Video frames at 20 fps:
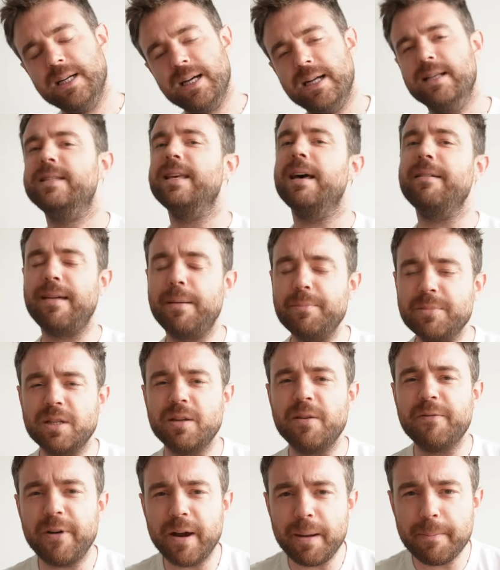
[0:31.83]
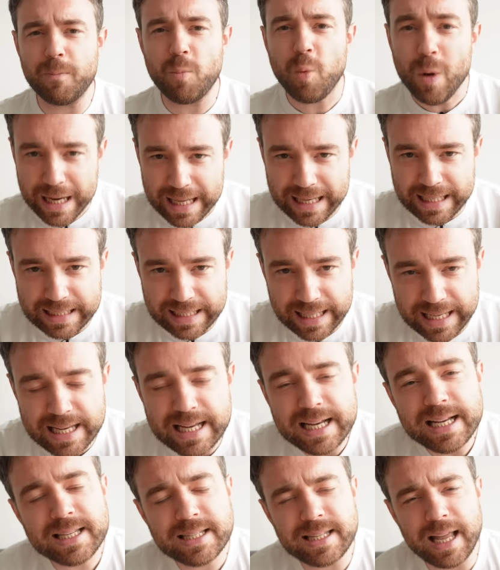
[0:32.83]
And Southampton have very
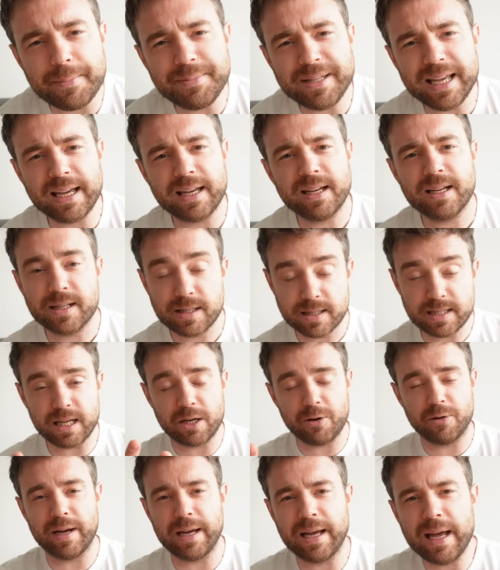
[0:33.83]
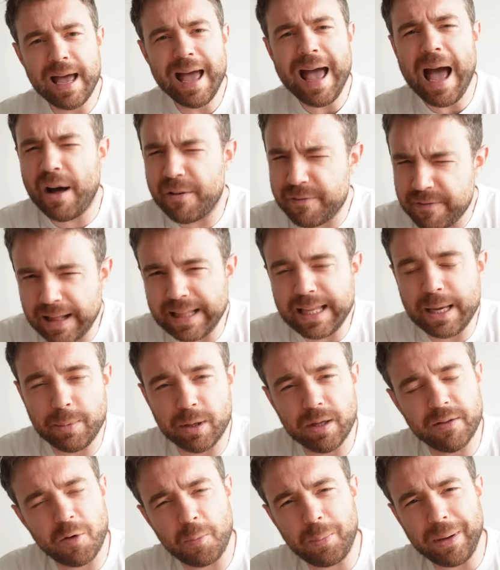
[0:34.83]
willingly stepped in, considering how
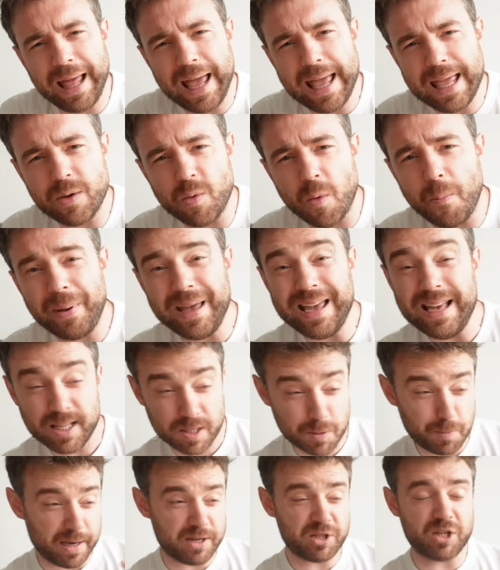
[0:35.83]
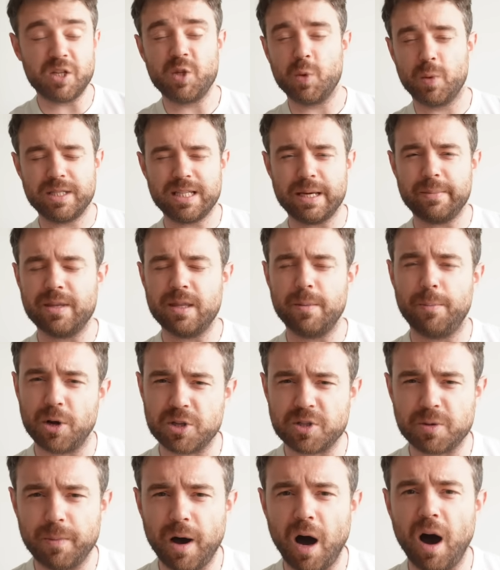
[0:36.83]
valuable of a player he will be, especially to a team in the
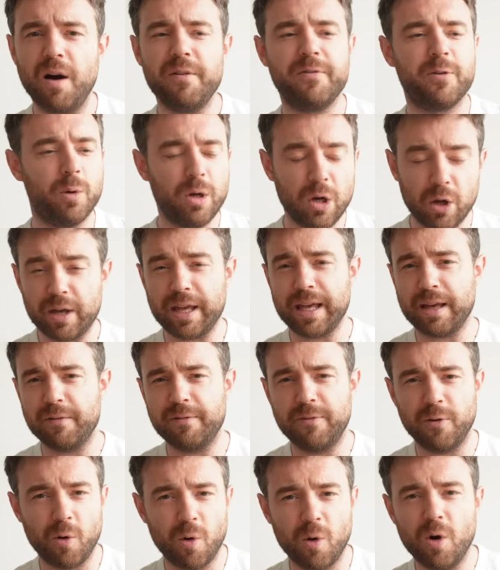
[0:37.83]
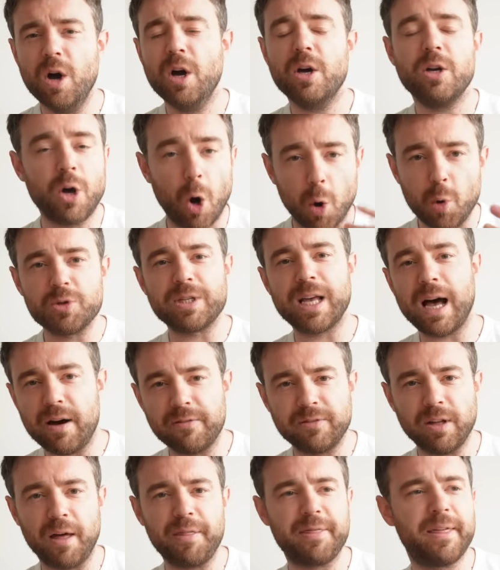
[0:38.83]
bottom half who are looking for goals out
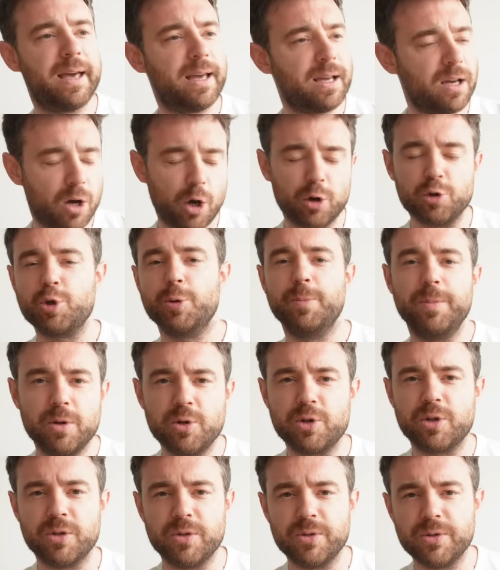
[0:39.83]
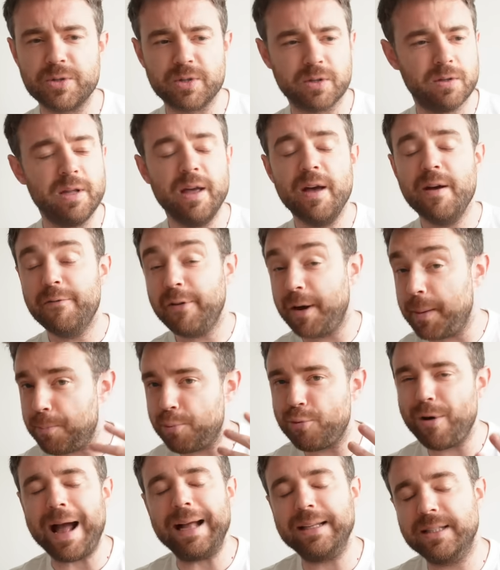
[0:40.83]
of nothing, contributions, and very
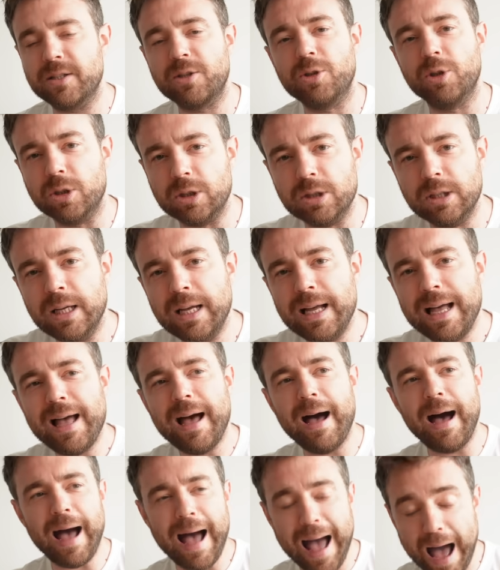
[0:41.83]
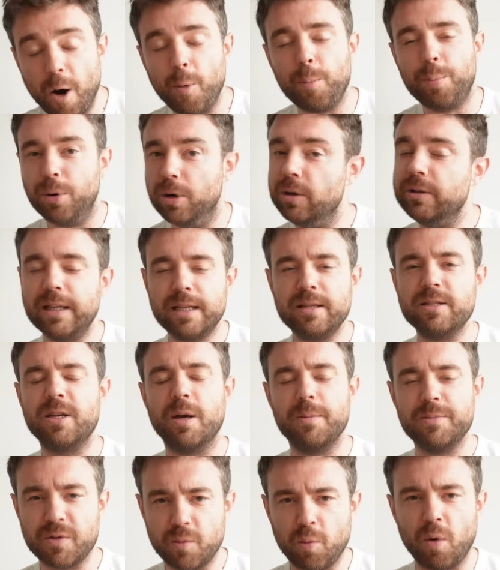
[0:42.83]
practical uh, output in
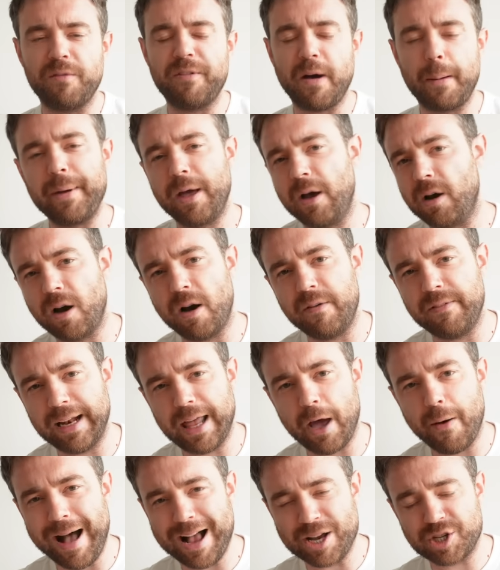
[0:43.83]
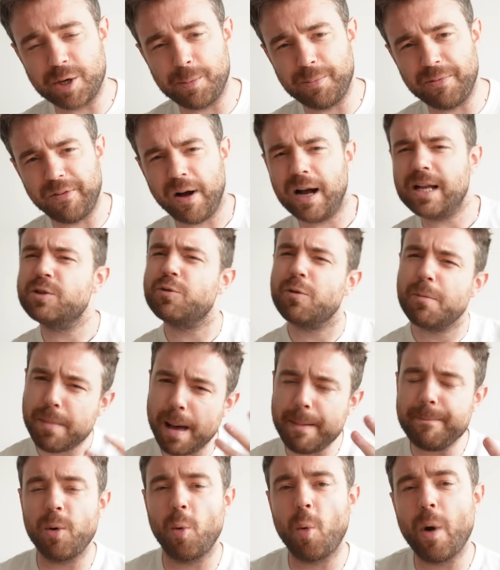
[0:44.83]
terms of what Fabio Carvalho actually provides.
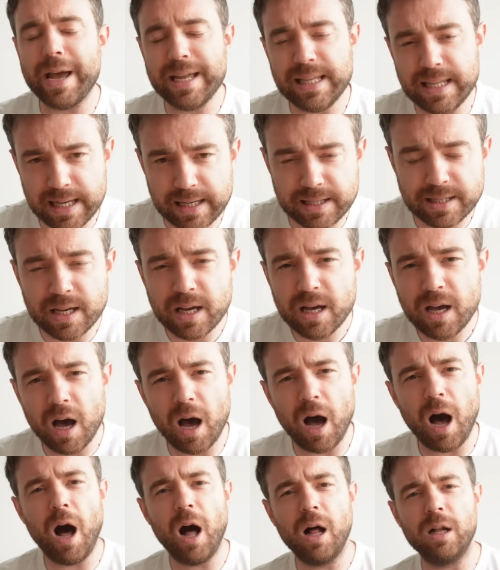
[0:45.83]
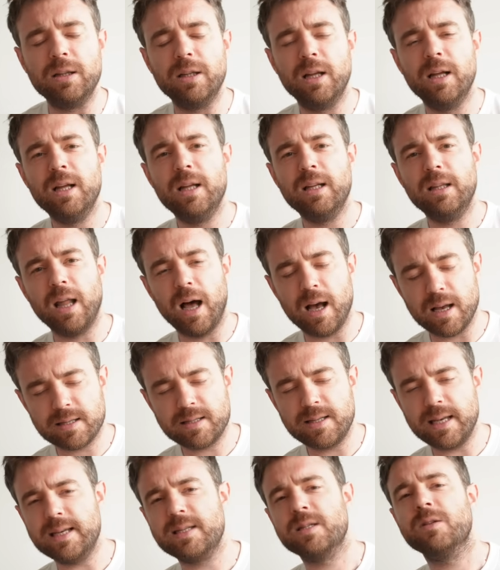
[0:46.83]
Remember what he did at Hull
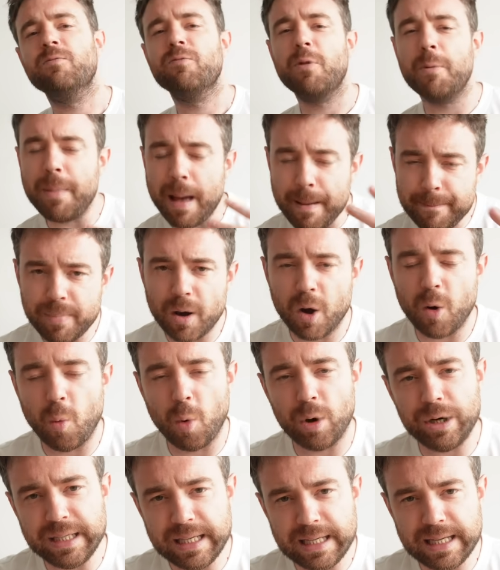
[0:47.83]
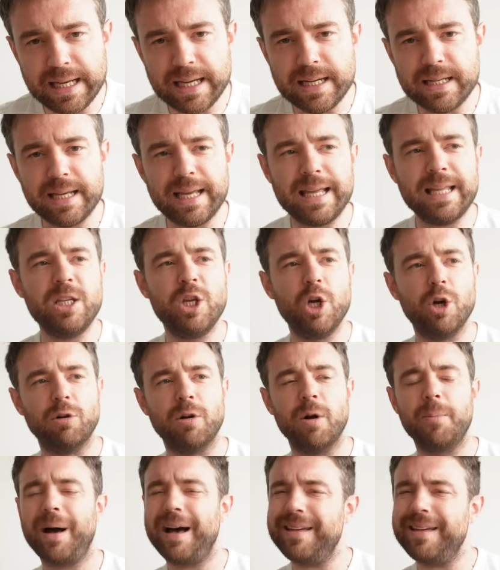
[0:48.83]
last season. Remember what he did in Europe.